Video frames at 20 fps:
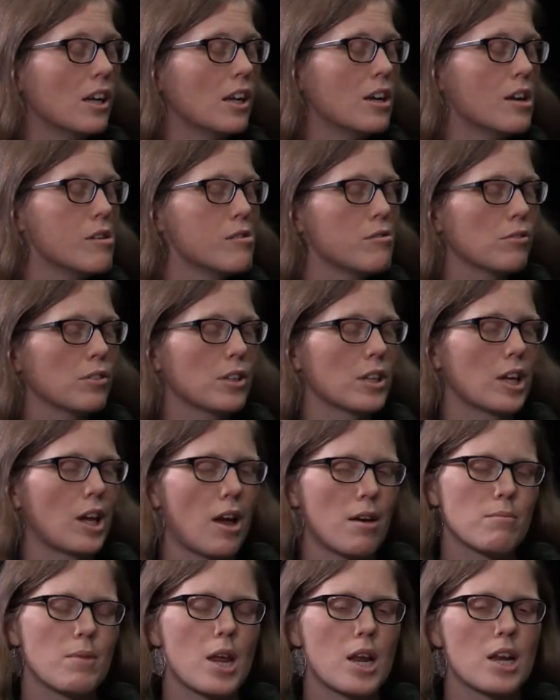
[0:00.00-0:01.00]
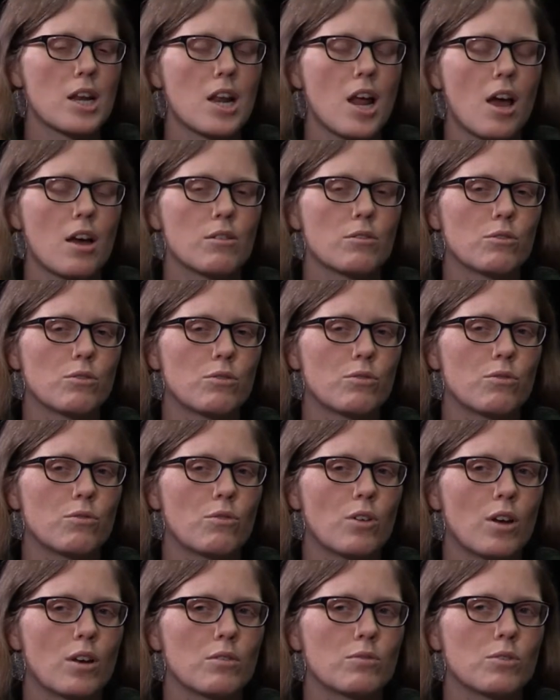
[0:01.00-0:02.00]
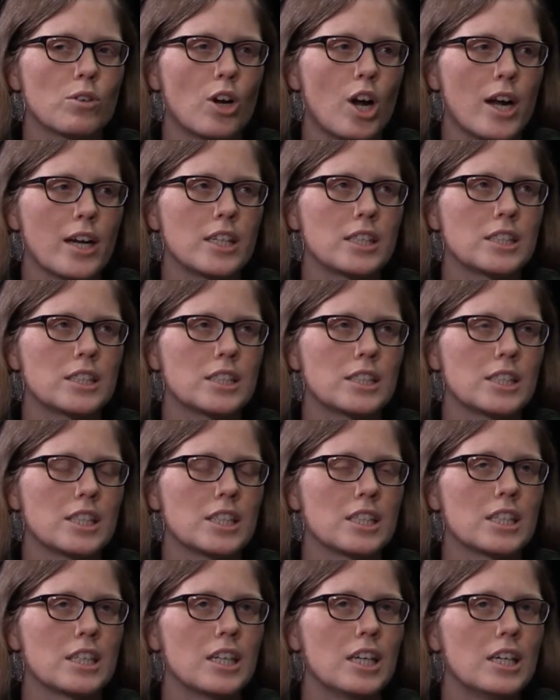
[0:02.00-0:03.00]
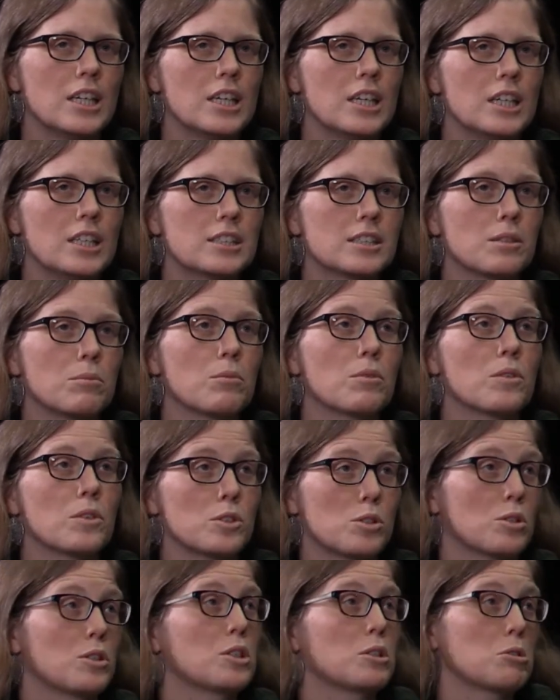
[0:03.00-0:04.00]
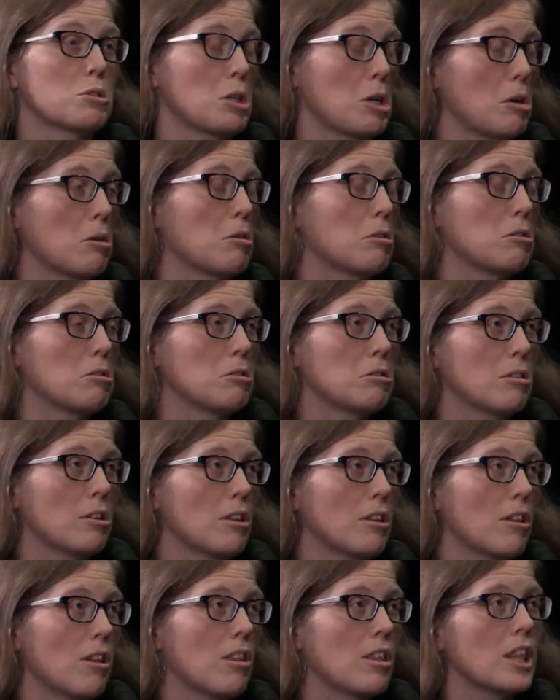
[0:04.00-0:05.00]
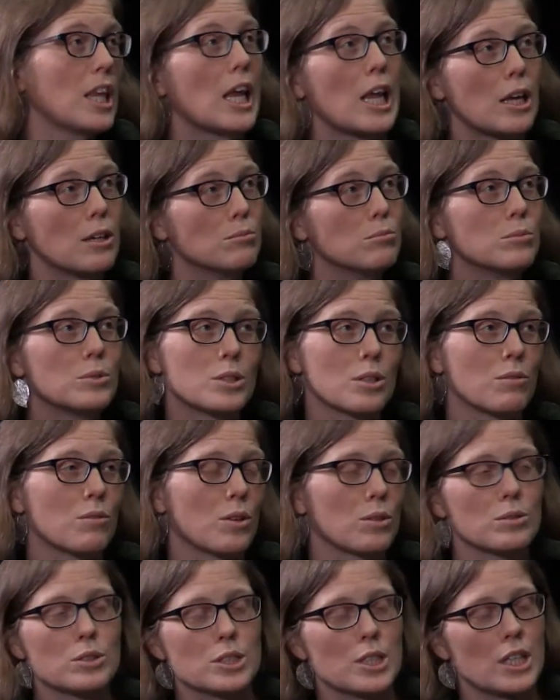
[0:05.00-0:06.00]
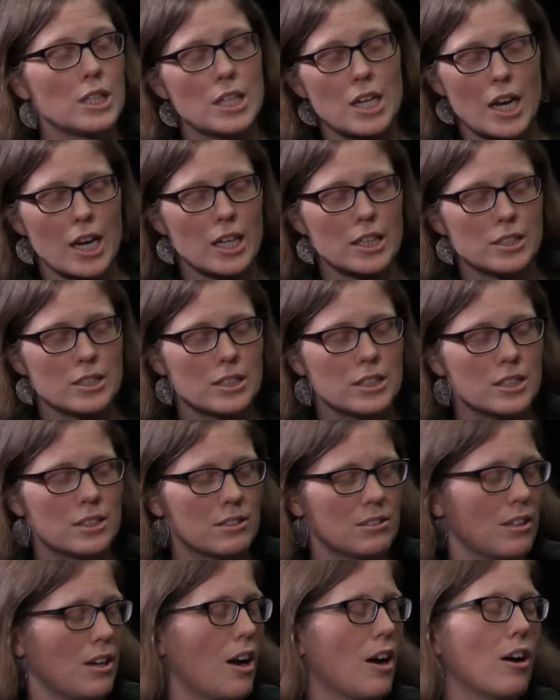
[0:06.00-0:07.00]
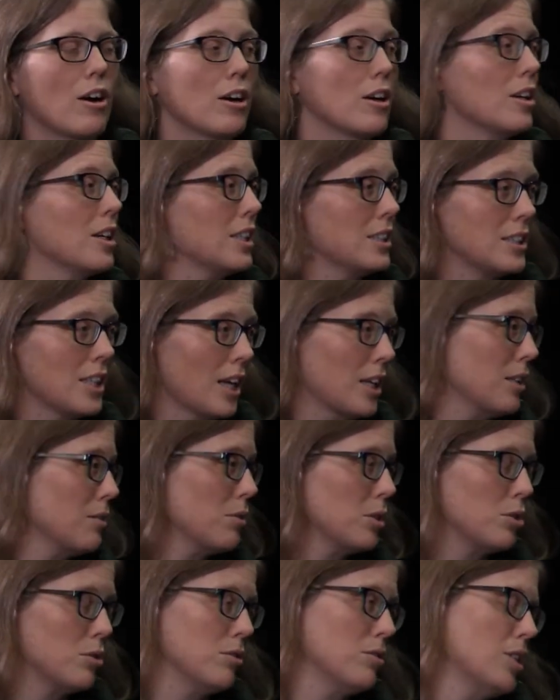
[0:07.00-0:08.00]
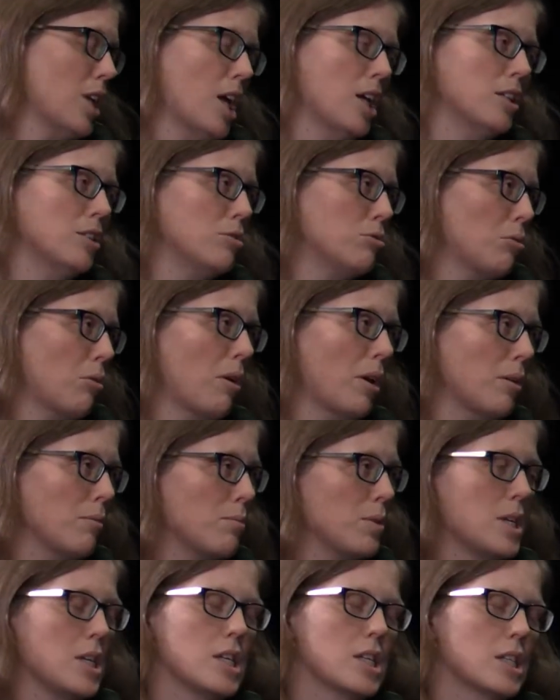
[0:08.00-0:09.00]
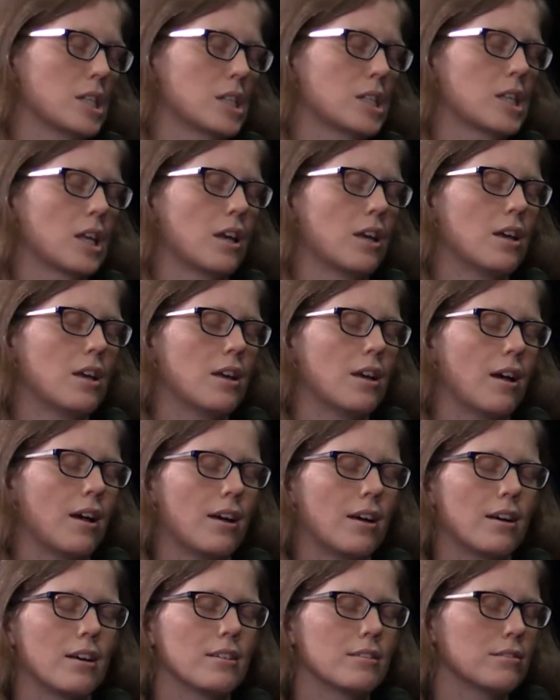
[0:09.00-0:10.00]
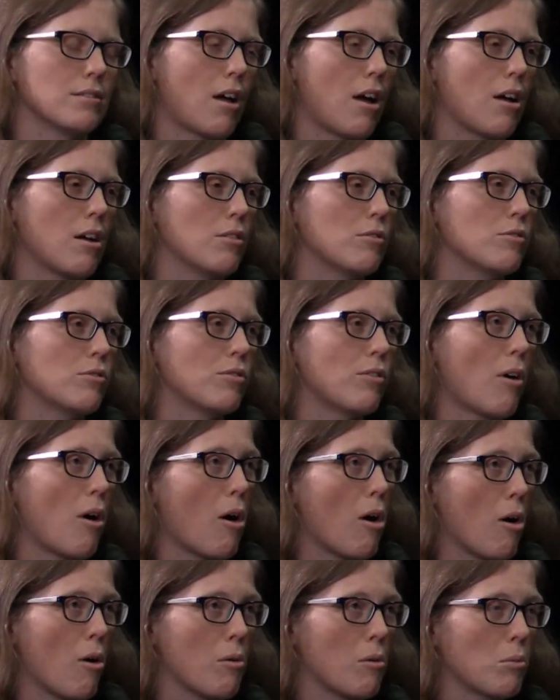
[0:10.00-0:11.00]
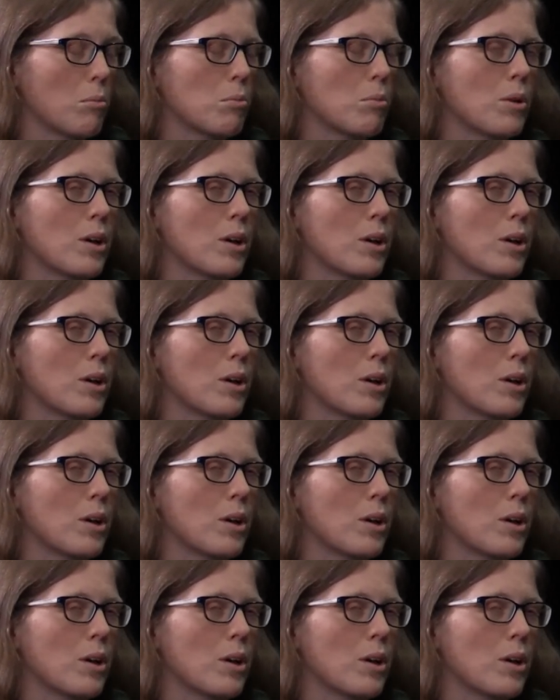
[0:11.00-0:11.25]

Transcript: for the coming of, of Christ. And some of the traditional themes of those Sundays are exactly what you said joy, peace, uh, love, hope.